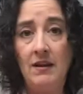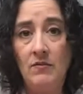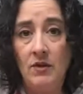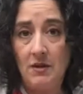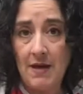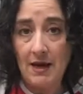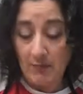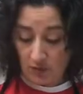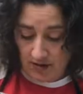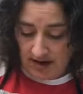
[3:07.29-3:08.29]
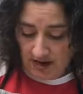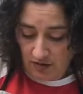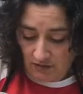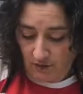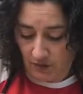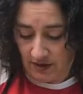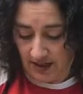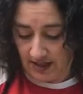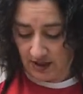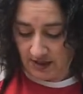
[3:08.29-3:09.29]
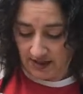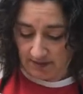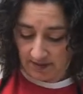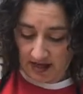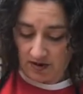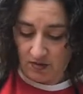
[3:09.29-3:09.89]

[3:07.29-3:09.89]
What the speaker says: When you make meringue, you'll fold it into something,